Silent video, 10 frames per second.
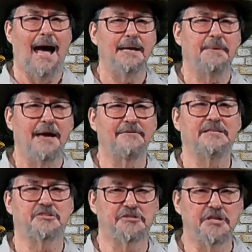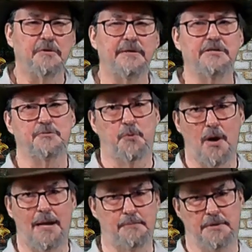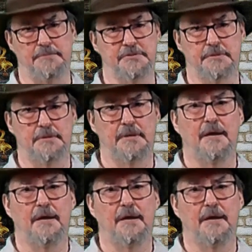I am having serious problems